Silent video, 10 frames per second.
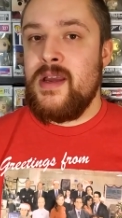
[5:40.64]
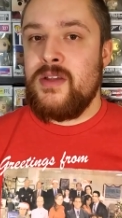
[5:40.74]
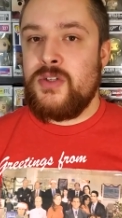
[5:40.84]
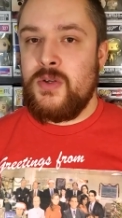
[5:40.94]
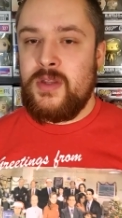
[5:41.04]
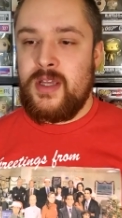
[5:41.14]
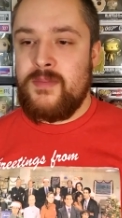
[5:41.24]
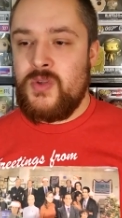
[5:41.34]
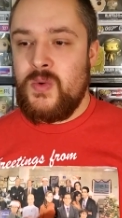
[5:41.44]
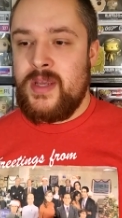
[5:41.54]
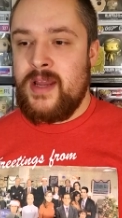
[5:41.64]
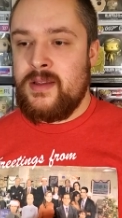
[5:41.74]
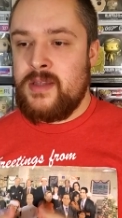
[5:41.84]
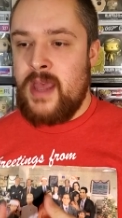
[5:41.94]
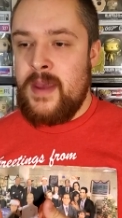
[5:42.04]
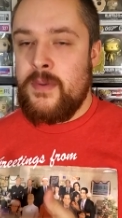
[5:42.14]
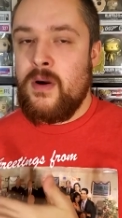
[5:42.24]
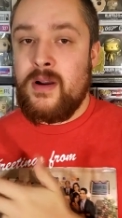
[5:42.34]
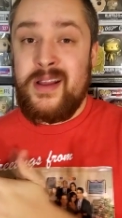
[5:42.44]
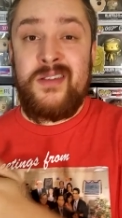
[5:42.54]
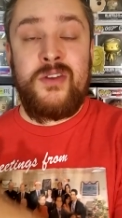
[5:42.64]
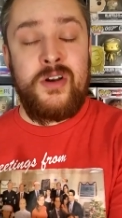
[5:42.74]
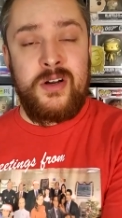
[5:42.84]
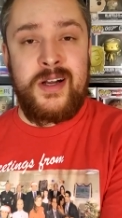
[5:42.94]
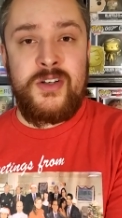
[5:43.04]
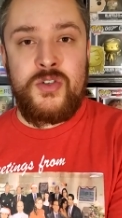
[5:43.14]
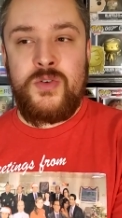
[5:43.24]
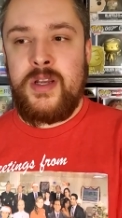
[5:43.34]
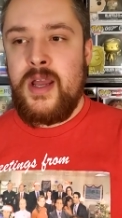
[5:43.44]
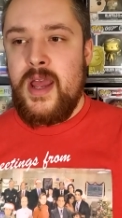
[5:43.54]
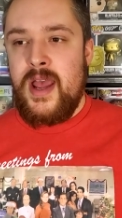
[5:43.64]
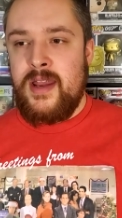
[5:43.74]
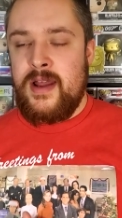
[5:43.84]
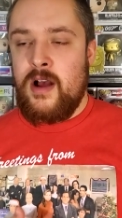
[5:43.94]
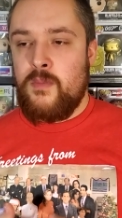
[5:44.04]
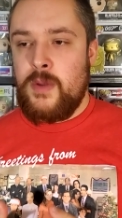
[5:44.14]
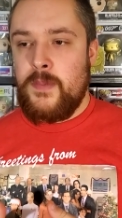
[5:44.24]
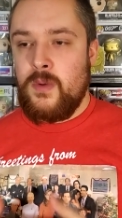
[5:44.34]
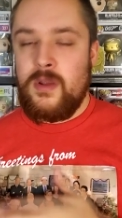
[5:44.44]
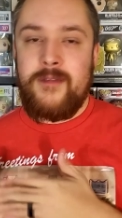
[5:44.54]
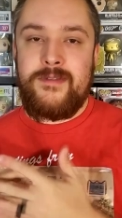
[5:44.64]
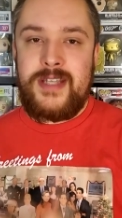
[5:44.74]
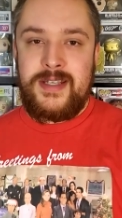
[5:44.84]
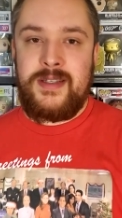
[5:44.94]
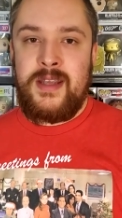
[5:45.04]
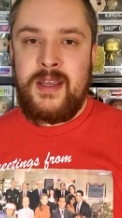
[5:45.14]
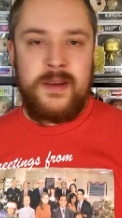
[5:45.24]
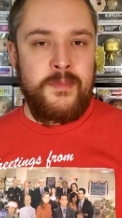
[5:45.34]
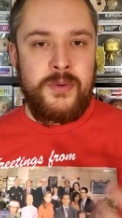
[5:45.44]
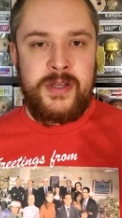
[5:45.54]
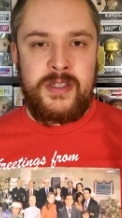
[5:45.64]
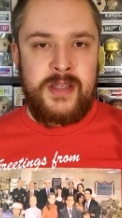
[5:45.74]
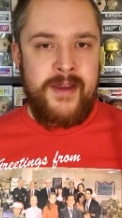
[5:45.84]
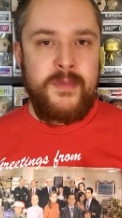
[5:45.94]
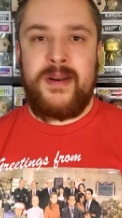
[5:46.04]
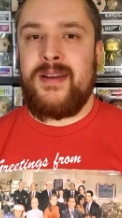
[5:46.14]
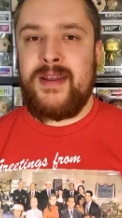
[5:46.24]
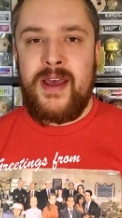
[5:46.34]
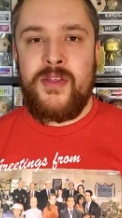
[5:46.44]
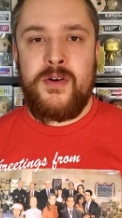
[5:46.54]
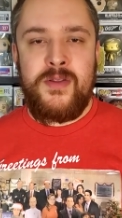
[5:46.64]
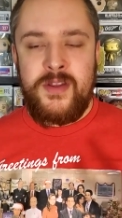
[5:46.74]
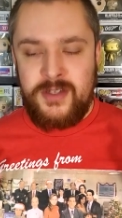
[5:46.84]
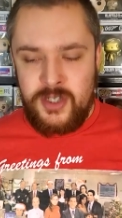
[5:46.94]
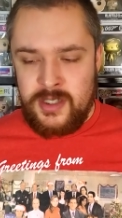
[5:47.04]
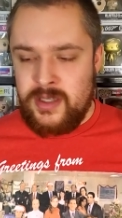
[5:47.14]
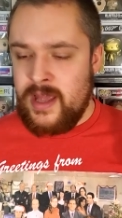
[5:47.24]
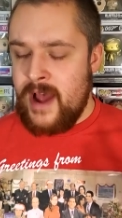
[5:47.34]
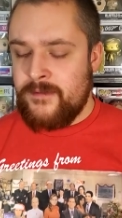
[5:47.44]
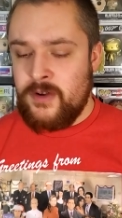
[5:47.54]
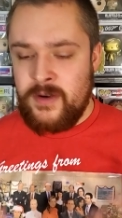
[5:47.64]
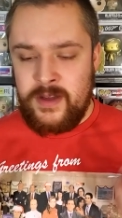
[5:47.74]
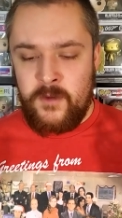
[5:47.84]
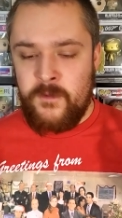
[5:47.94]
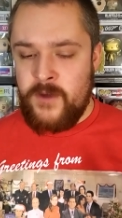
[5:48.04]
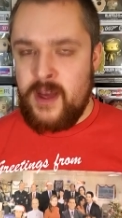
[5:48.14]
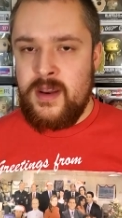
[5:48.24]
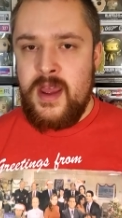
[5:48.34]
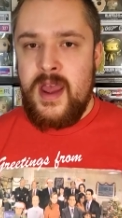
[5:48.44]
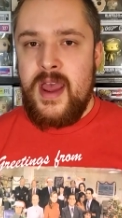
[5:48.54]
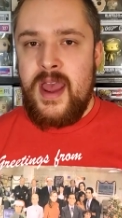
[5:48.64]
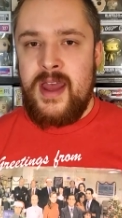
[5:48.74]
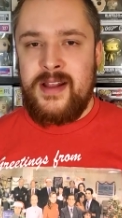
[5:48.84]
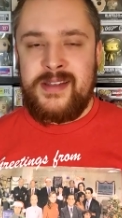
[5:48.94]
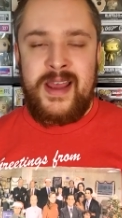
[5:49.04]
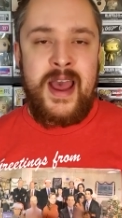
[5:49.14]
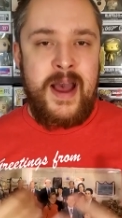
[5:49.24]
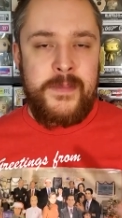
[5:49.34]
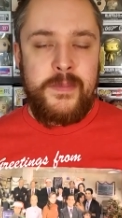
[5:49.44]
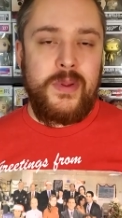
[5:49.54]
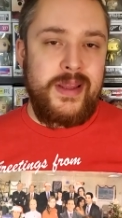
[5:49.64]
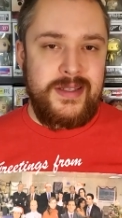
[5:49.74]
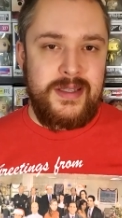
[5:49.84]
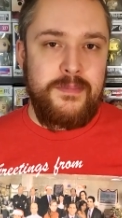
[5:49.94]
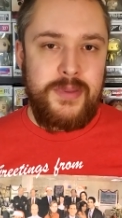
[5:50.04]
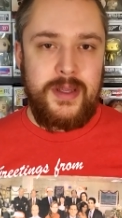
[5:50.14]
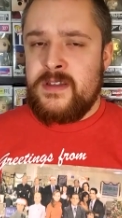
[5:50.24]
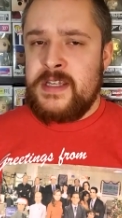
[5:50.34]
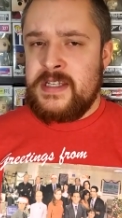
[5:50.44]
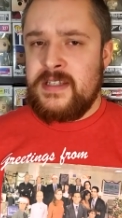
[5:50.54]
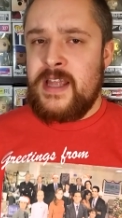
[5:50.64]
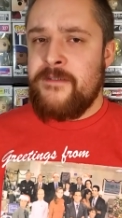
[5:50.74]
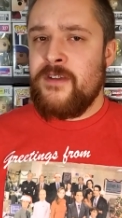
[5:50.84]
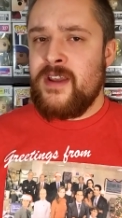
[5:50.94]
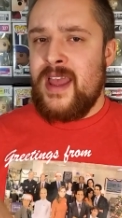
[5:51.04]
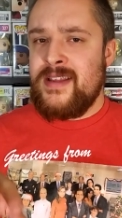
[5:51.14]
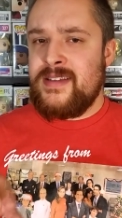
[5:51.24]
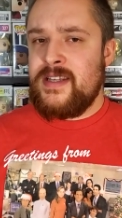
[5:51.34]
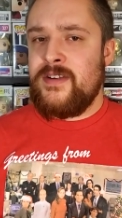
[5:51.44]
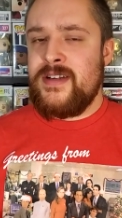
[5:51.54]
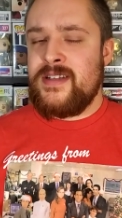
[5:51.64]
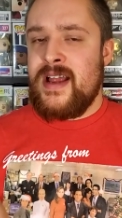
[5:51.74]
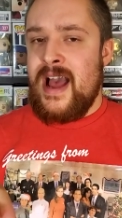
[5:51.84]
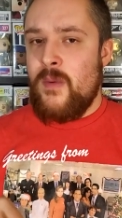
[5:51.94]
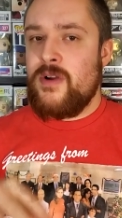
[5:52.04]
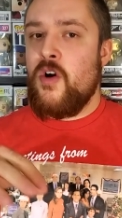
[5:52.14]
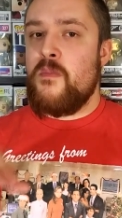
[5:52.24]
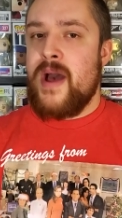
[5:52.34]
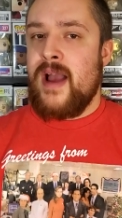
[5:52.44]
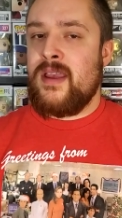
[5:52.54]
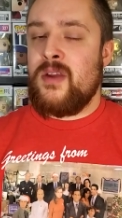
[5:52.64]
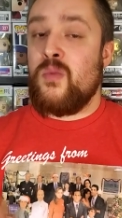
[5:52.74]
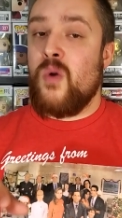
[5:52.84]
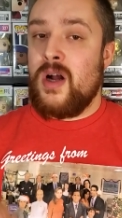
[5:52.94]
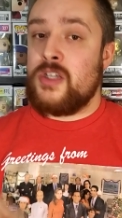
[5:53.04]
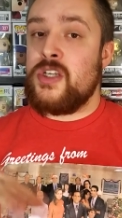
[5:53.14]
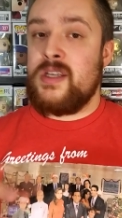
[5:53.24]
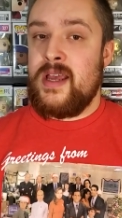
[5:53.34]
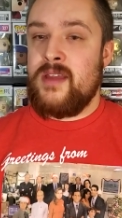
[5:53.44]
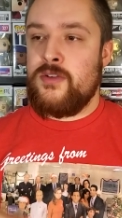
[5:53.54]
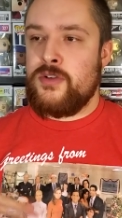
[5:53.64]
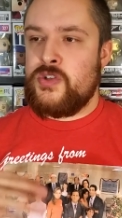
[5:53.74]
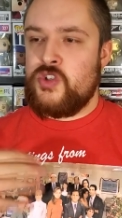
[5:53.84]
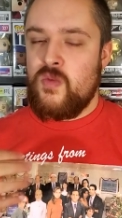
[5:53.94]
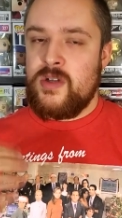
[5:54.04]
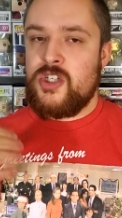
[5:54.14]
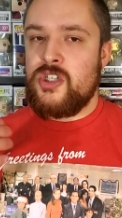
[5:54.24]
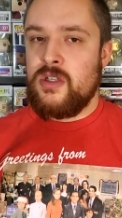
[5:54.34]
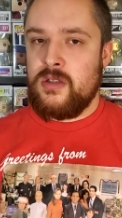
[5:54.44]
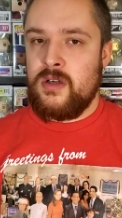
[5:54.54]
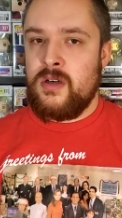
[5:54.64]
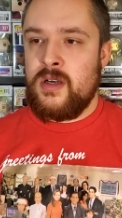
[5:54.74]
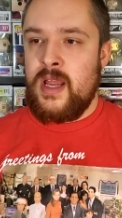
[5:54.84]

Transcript: to them to get a park in their country, and how people love Disney and it brings everybody together, and it's just laughter and it's fun and it's a happy place to be. This is definitely a series that I would go back and watch again. There's so much to learn